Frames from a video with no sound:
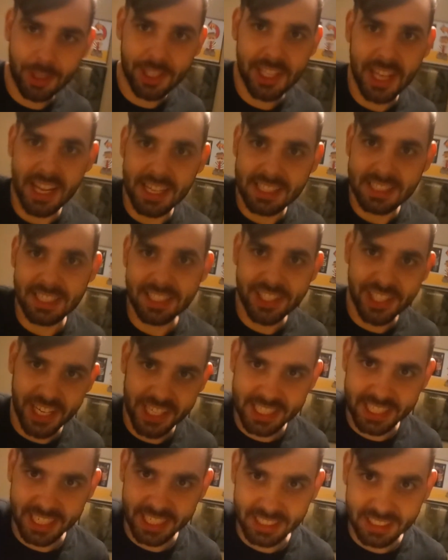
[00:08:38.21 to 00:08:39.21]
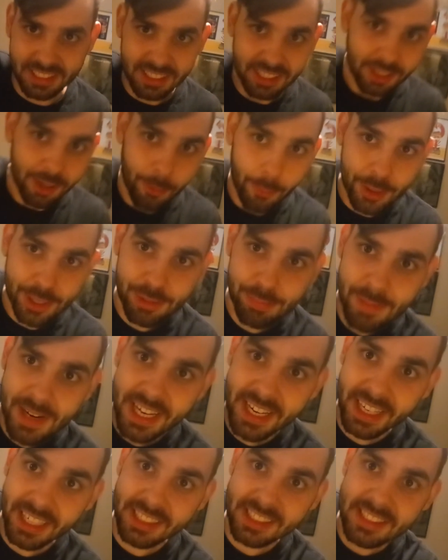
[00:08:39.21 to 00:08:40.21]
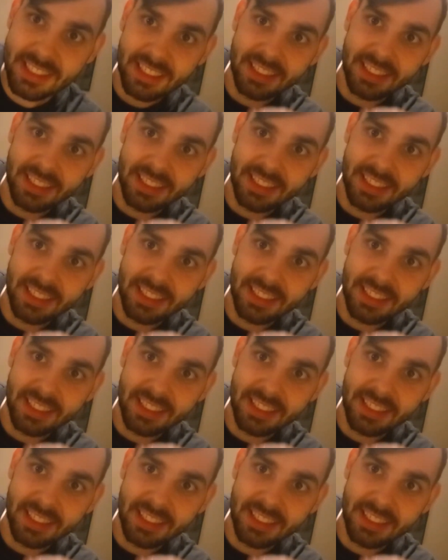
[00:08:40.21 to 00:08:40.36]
days to gestate. Which means